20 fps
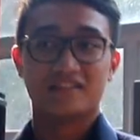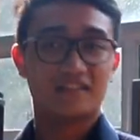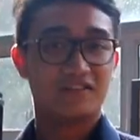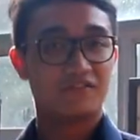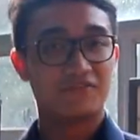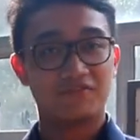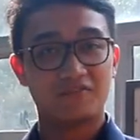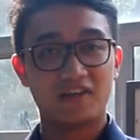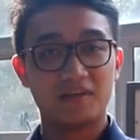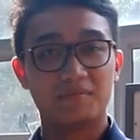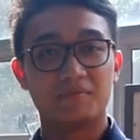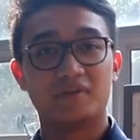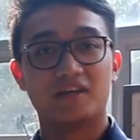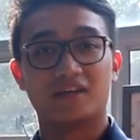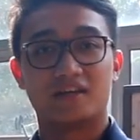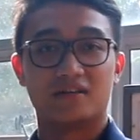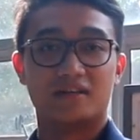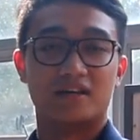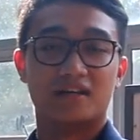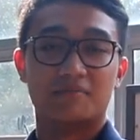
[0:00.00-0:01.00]
the flap
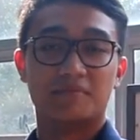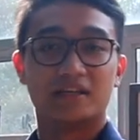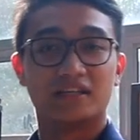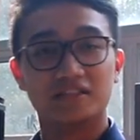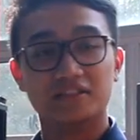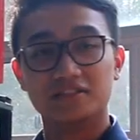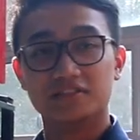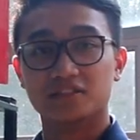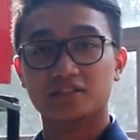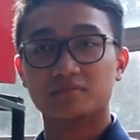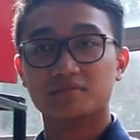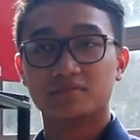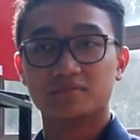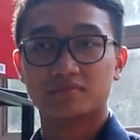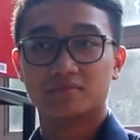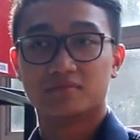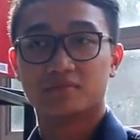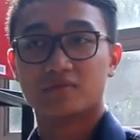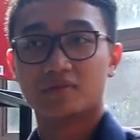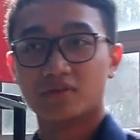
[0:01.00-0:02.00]
mechanism
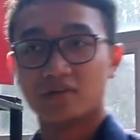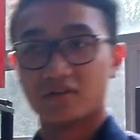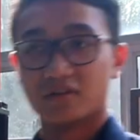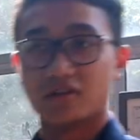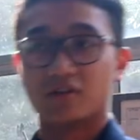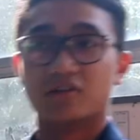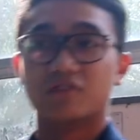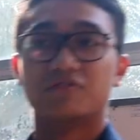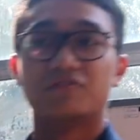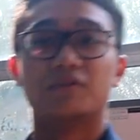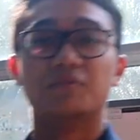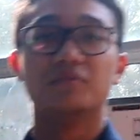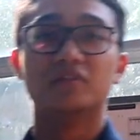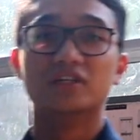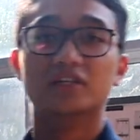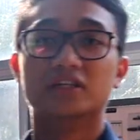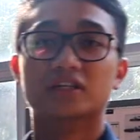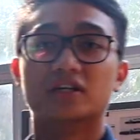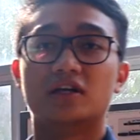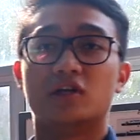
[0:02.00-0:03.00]
from
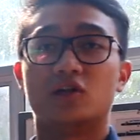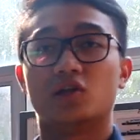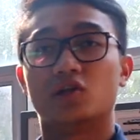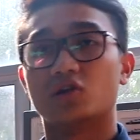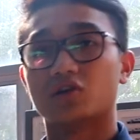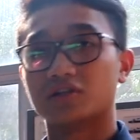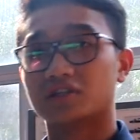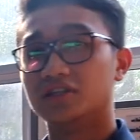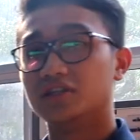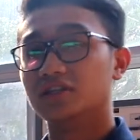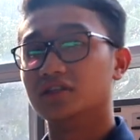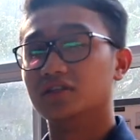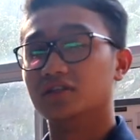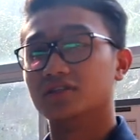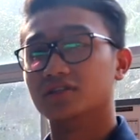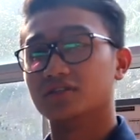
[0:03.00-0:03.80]
the Lockheed